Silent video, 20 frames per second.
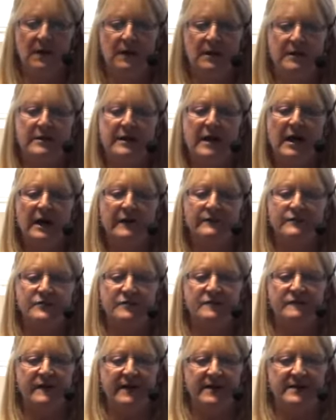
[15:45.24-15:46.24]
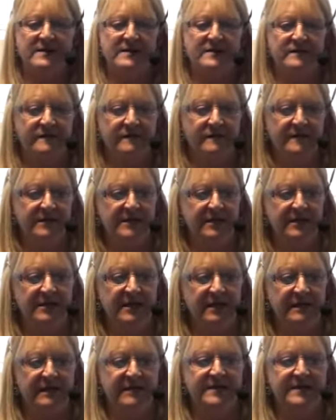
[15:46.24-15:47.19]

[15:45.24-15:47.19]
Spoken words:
The after effects of near-death